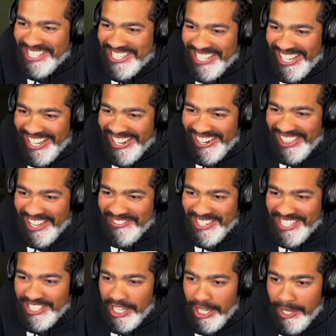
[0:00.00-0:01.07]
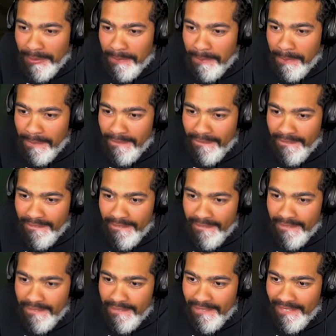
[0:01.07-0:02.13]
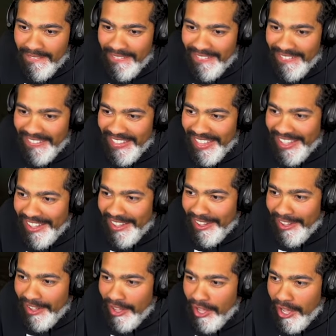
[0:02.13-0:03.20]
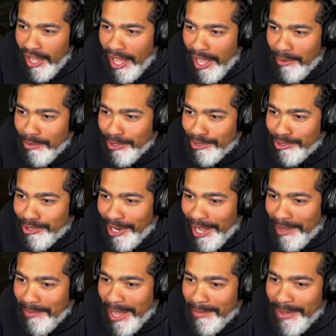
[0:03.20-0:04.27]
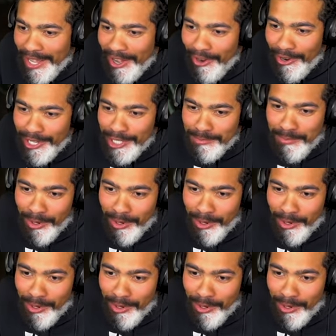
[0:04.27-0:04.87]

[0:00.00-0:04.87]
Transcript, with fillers: to see it. Love to see keep it. Doing, keep doing the great work. I will try my best. Oh, he just